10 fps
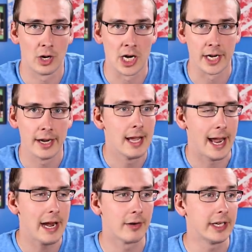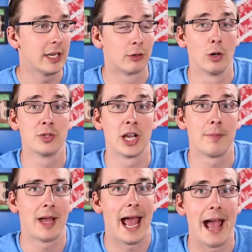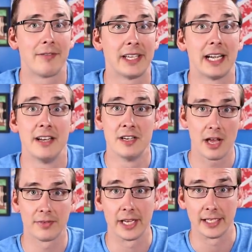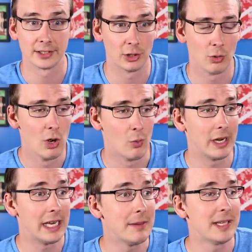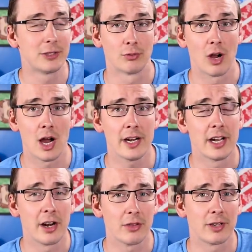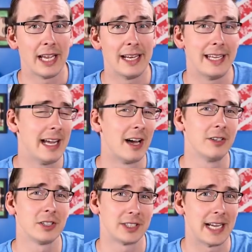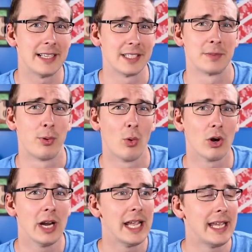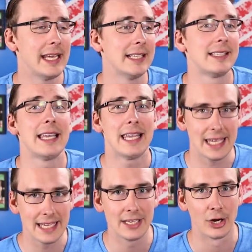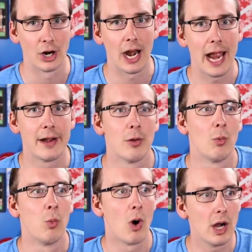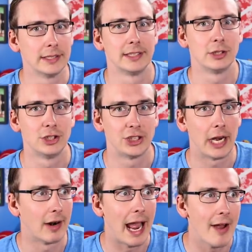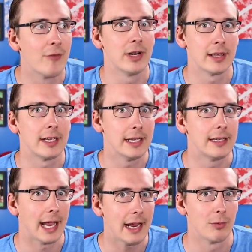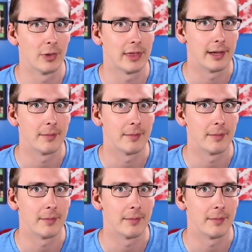Ron, Harry grows up having nothing. So when he meets Ron, another kid he understands is poor, he is eager and wants to share everything he can with